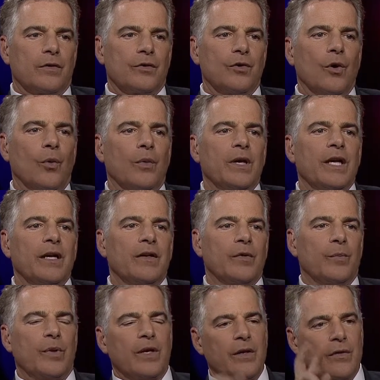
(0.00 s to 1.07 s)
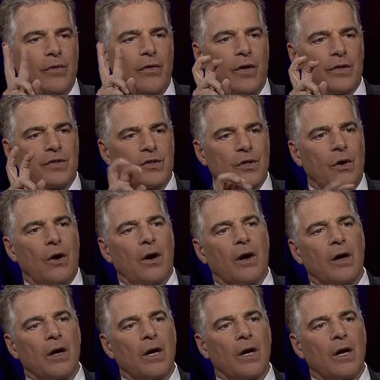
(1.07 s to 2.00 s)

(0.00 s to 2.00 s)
You don't need to be the star.